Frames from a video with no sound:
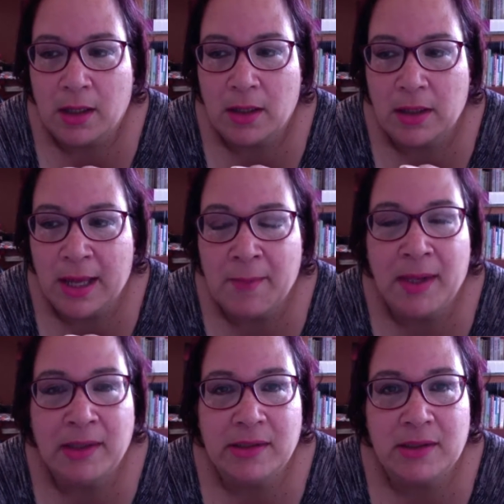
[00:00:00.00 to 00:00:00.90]
they
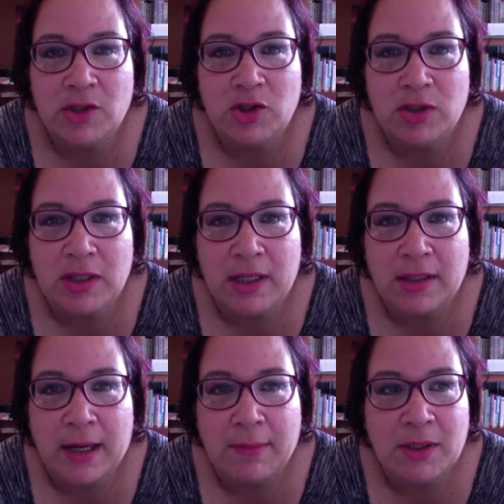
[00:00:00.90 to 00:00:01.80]
make decisions like
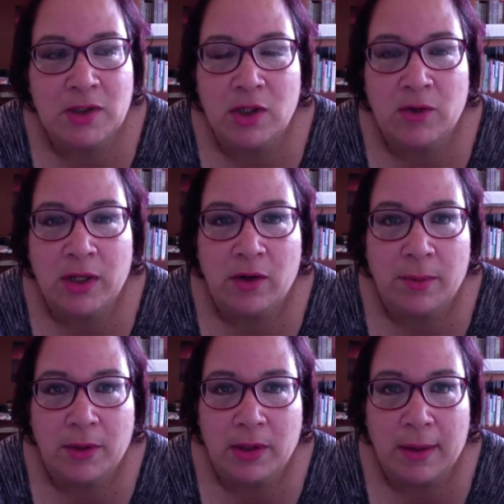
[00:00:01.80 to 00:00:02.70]
that because they don't care
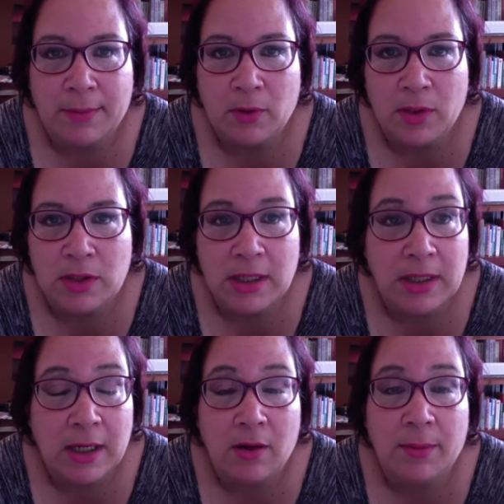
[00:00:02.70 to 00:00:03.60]
about the employees. They
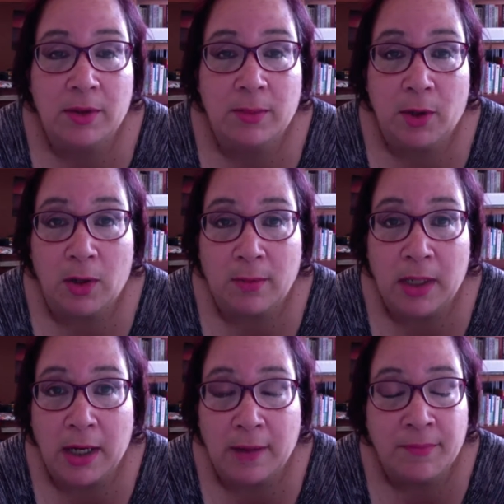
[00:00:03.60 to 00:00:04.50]
care about the bottom
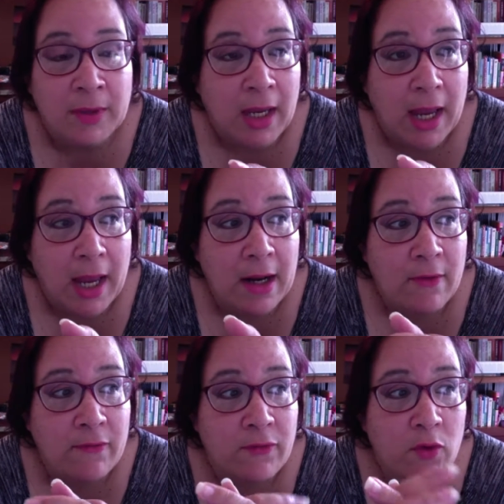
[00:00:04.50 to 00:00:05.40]
line.
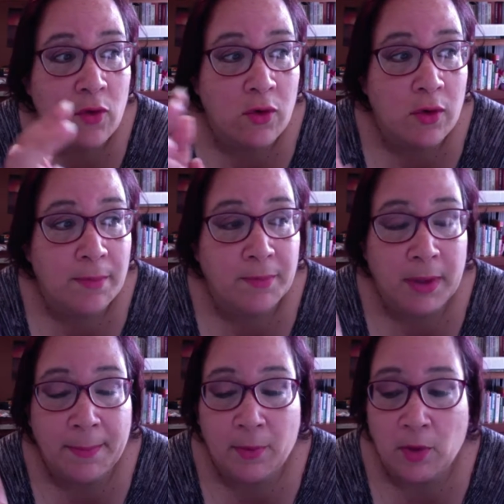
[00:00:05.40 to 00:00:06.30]
And for
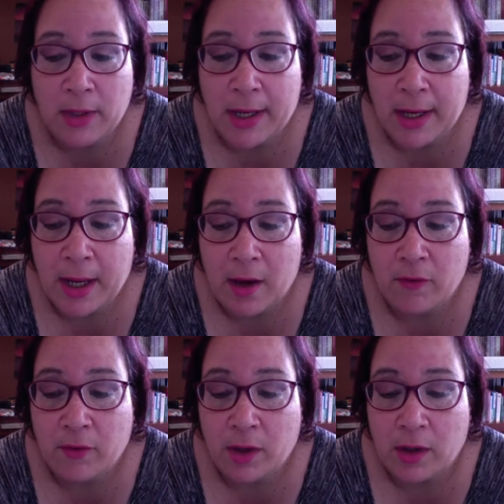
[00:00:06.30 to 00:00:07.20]
people that
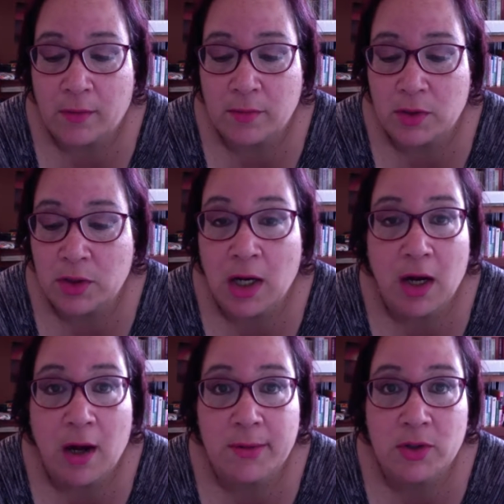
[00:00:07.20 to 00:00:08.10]
have stock
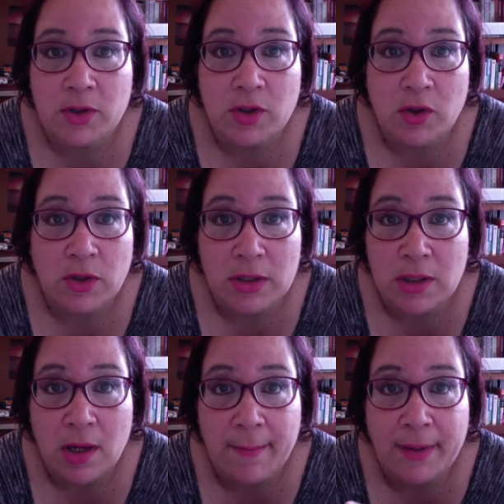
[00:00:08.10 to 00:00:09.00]
options on
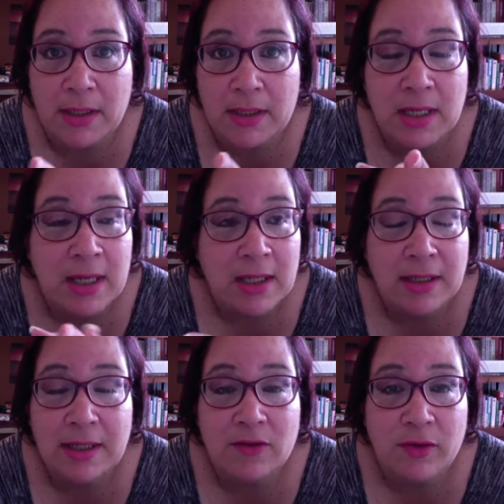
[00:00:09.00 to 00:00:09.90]
these companies,
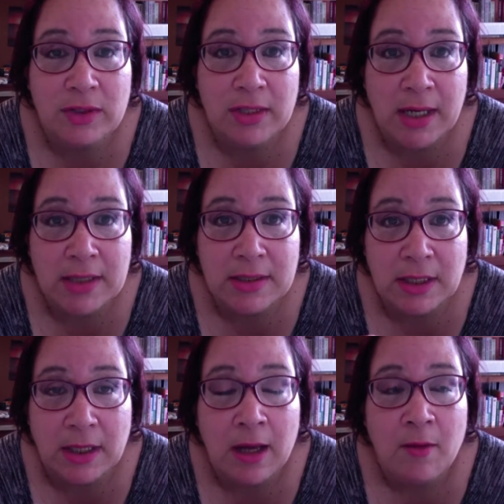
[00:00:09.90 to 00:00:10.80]
that is
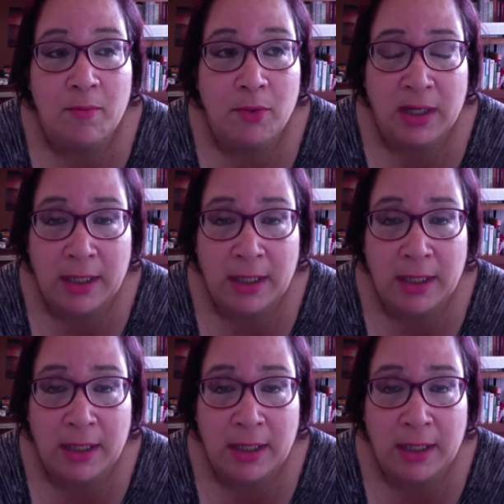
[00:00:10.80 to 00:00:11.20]
fantastic. But